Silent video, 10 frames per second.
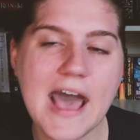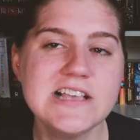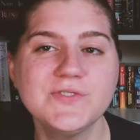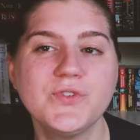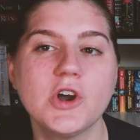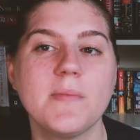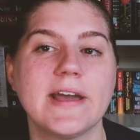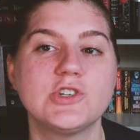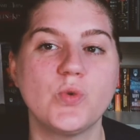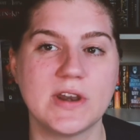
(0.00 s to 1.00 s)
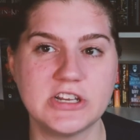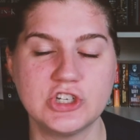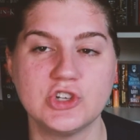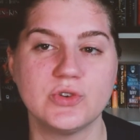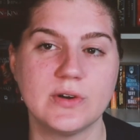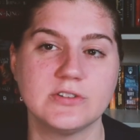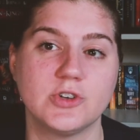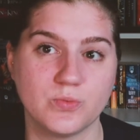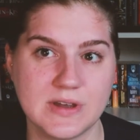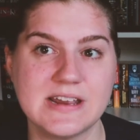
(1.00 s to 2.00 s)
As for my 22
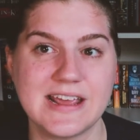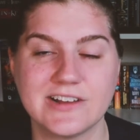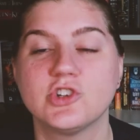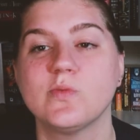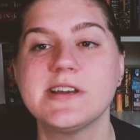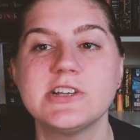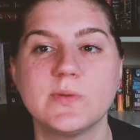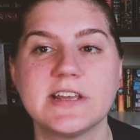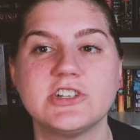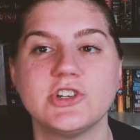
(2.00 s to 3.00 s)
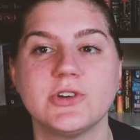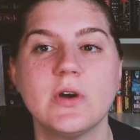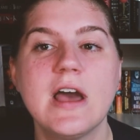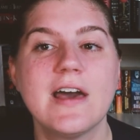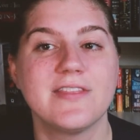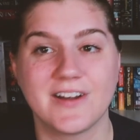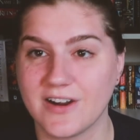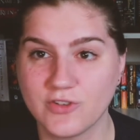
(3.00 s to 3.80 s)
to read in 2022, there